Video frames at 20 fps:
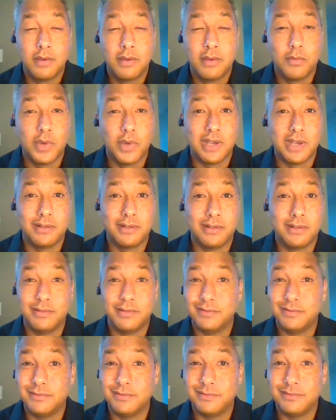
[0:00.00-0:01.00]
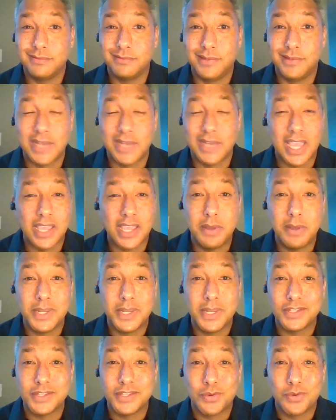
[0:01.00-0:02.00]
Well, you're not going to be able to
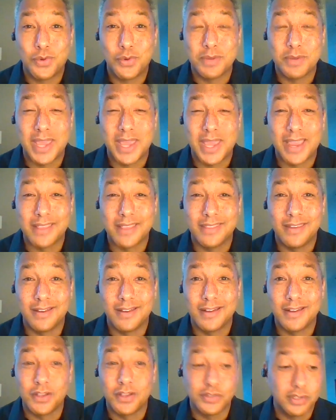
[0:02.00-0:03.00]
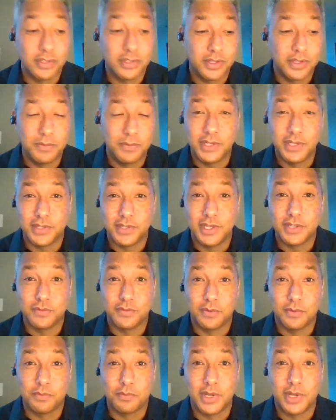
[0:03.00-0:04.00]
get your quarterback there. And also that means things
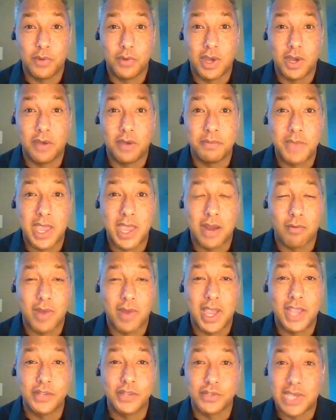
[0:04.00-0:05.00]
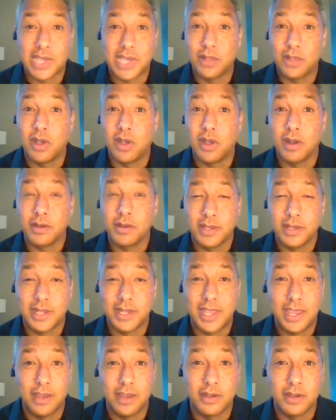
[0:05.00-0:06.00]
went pretty well with Matt Ryan. So how long are you going to
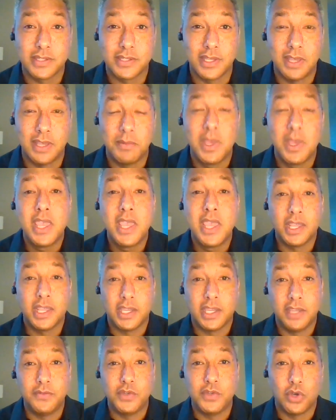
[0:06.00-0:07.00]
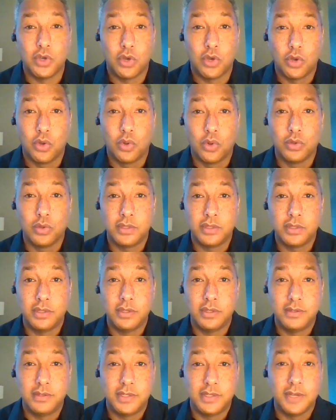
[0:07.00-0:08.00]
hang on to him? It gives you a whole
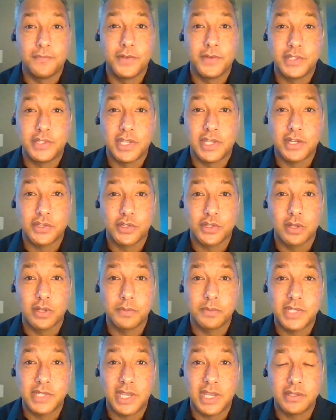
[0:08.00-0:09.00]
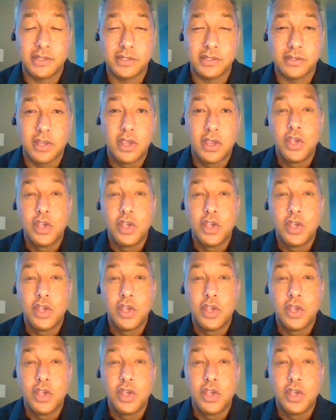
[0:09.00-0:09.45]
different set of circumstances.